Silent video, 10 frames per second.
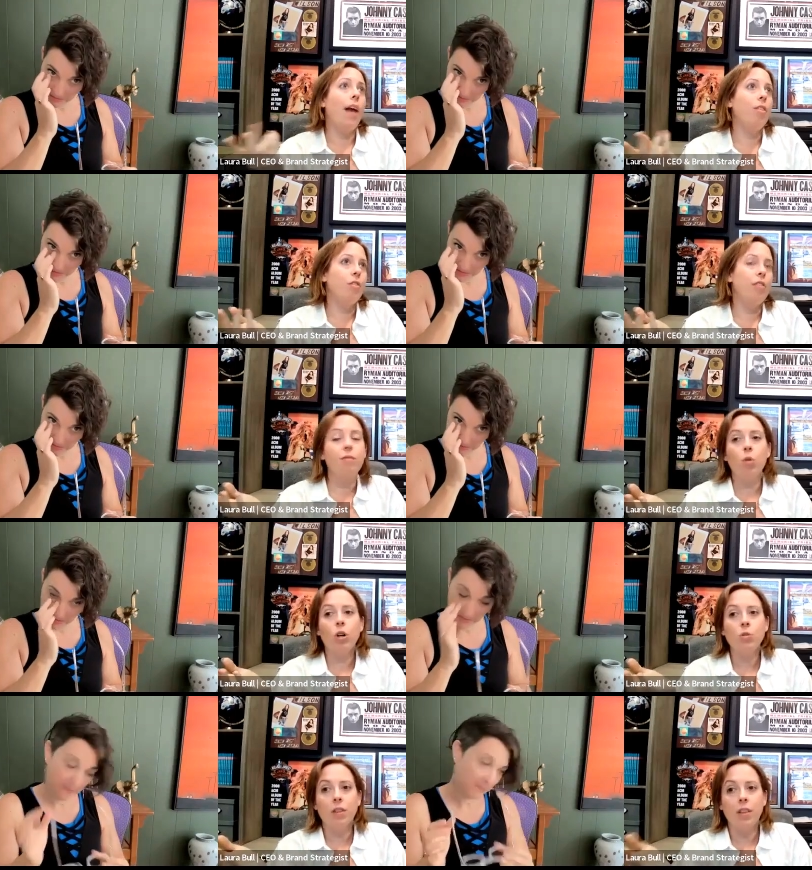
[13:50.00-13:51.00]
Speaker 1: either they've
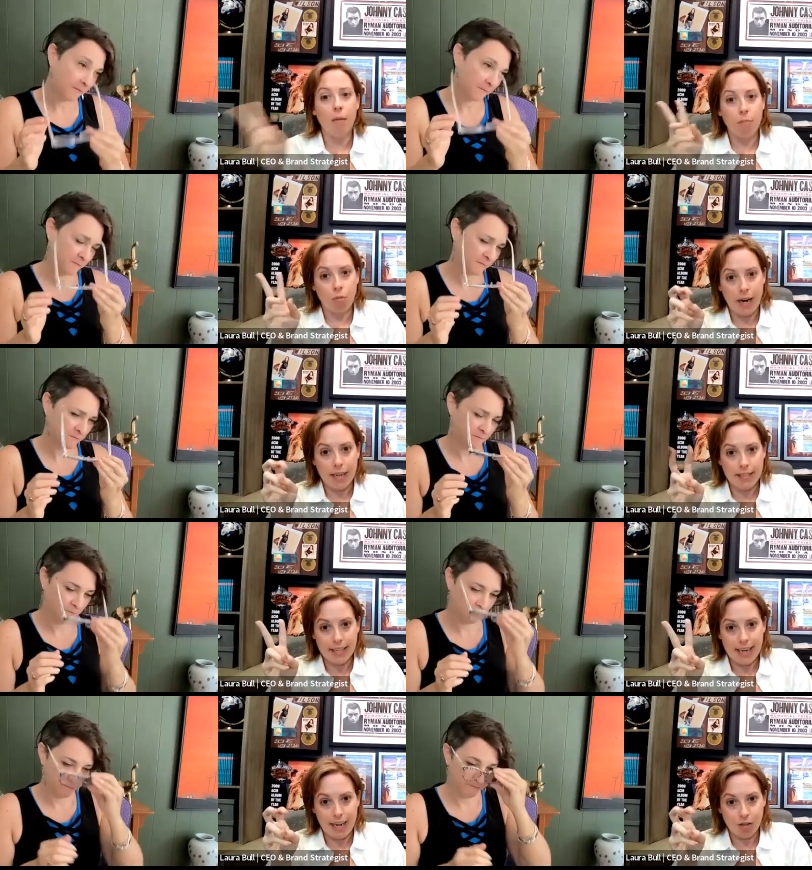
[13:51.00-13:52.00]
worked with a
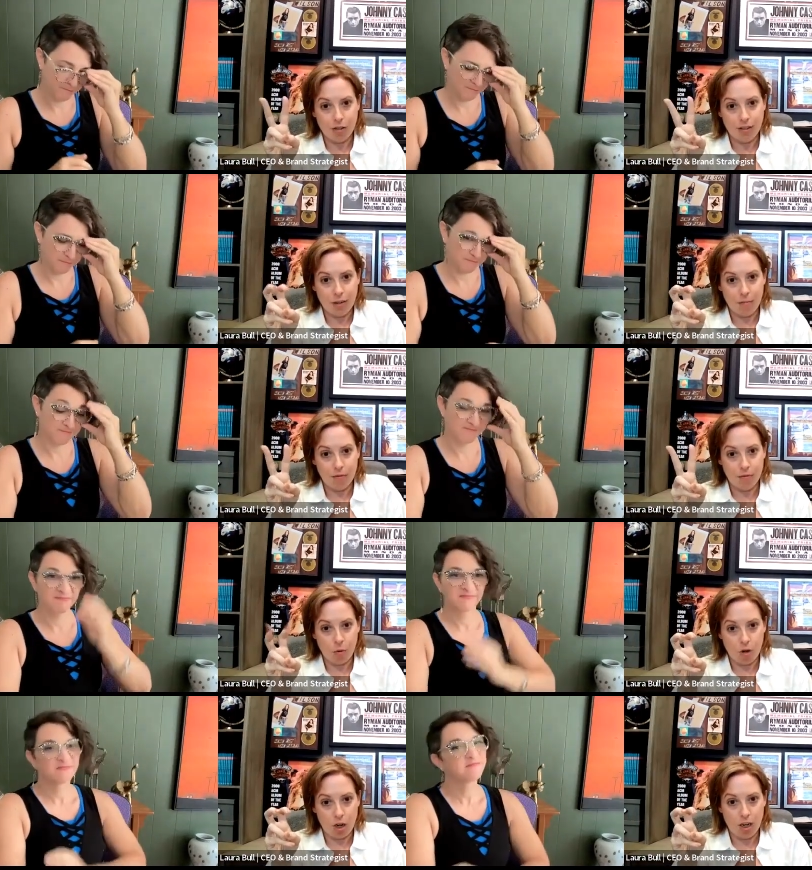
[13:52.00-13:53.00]
branding agency
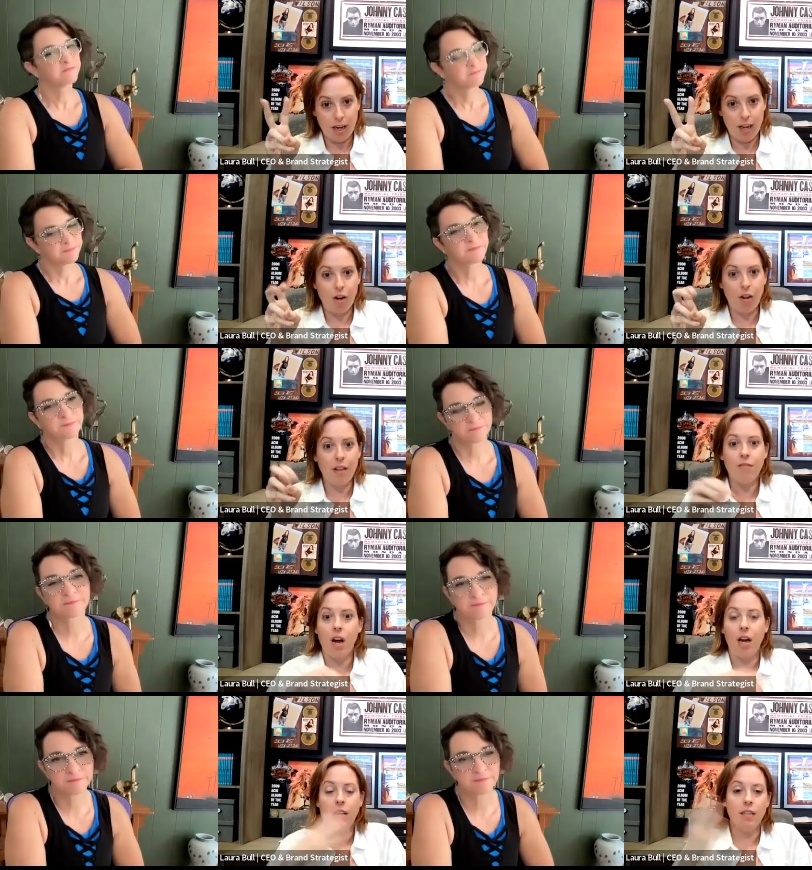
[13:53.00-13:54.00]
before and all they've
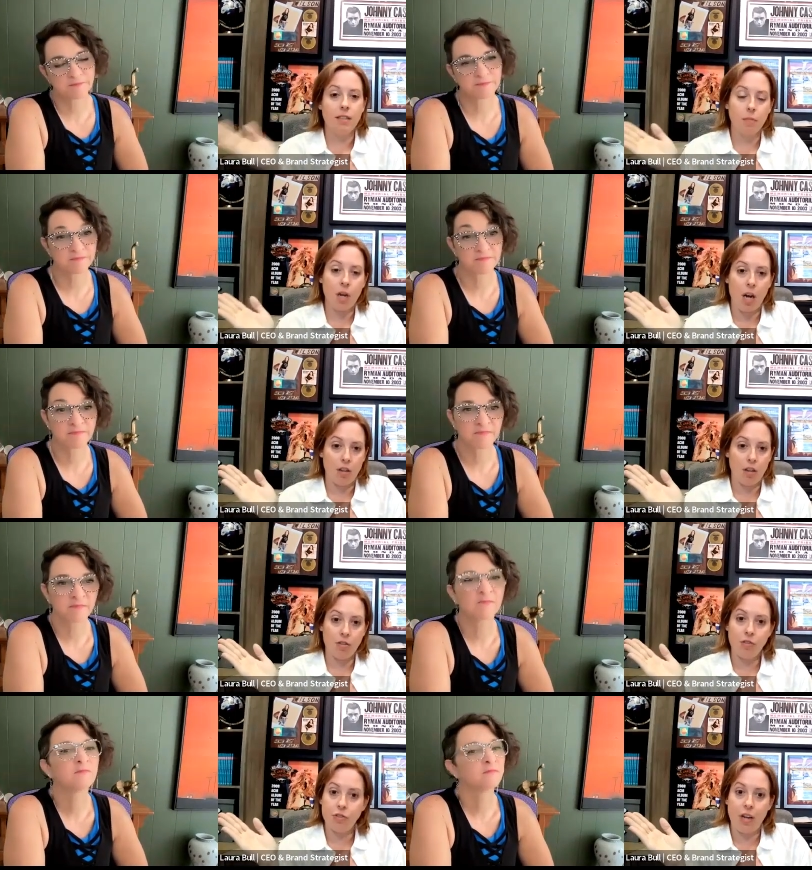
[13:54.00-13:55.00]
gotten is some
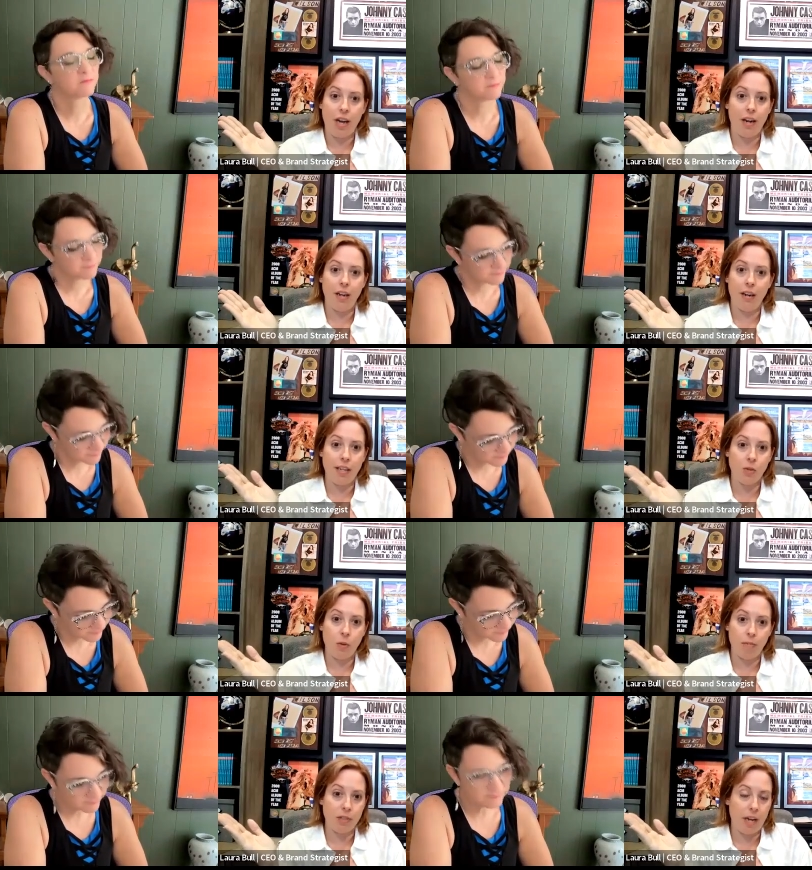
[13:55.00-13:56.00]
colors and a nice
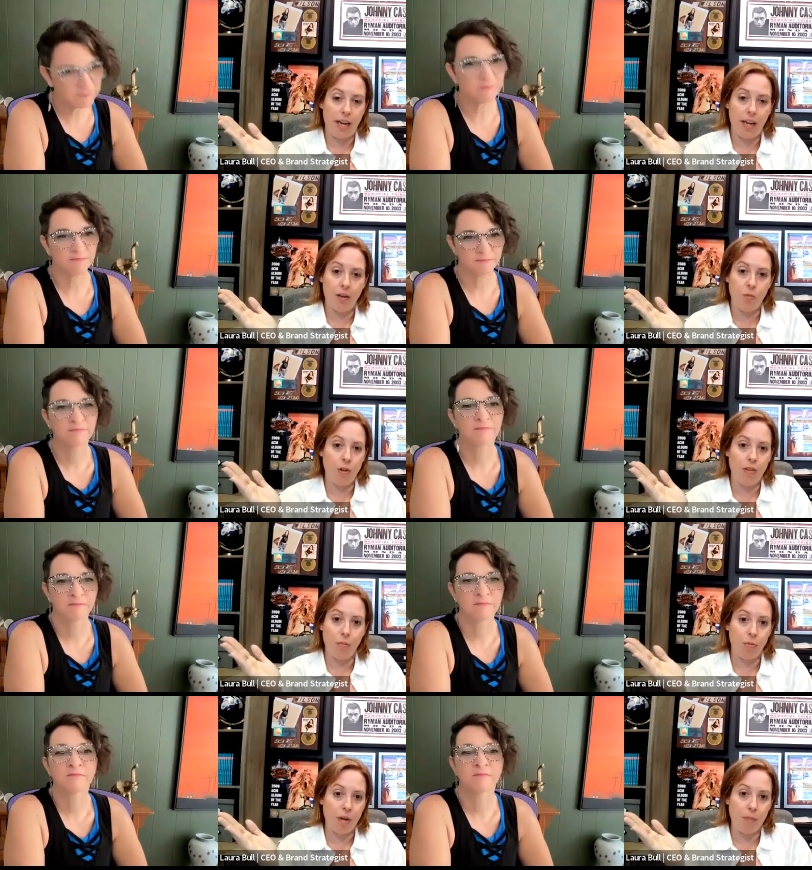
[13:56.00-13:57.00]
website with
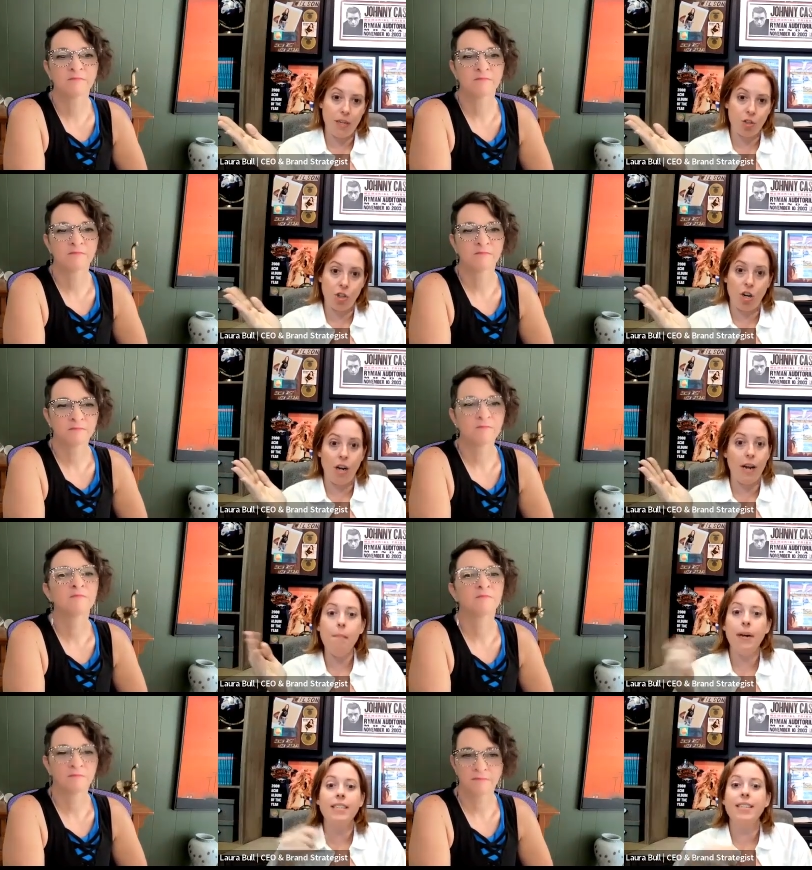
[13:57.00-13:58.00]
a pretty picture on
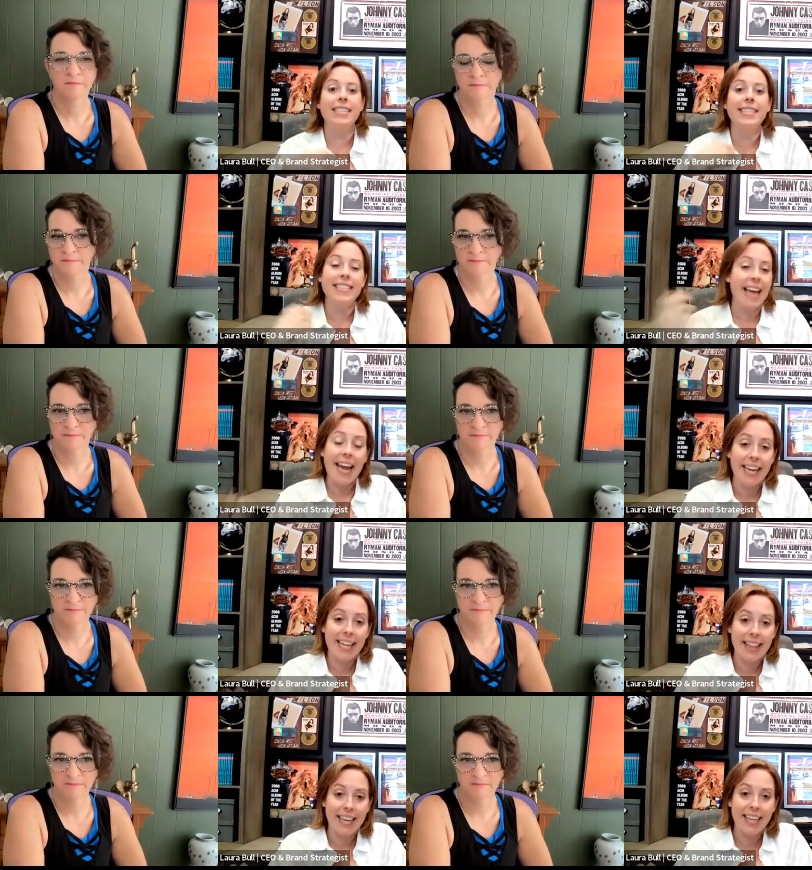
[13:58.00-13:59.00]
it, but it doesn't say
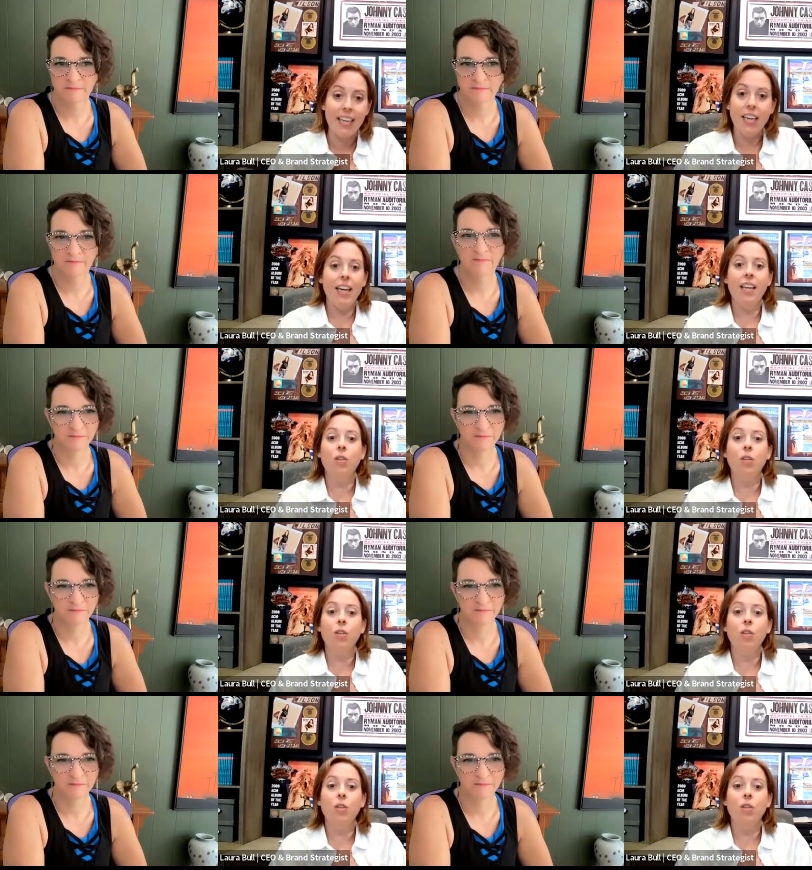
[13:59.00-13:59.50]
anything.